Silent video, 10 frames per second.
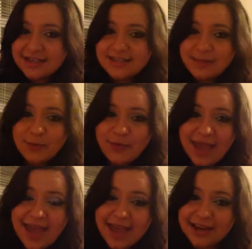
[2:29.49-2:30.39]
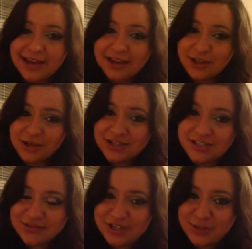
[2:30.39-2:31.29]
So I mean, we had
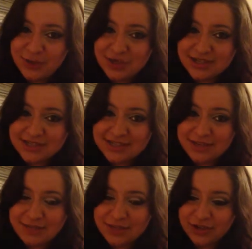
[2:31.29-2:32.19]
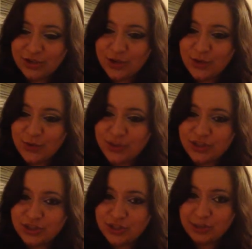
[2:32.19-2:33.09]
Lawrence Fishburne and Sam Neill, who were the
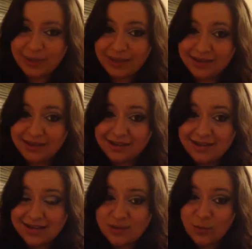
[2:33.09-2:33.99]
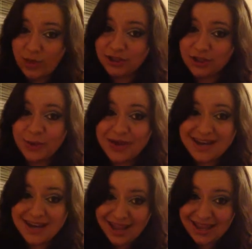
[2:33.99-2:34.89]
two big well
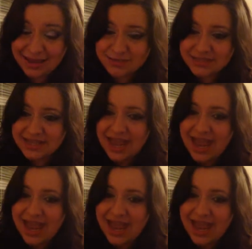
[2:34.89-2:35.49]
known names,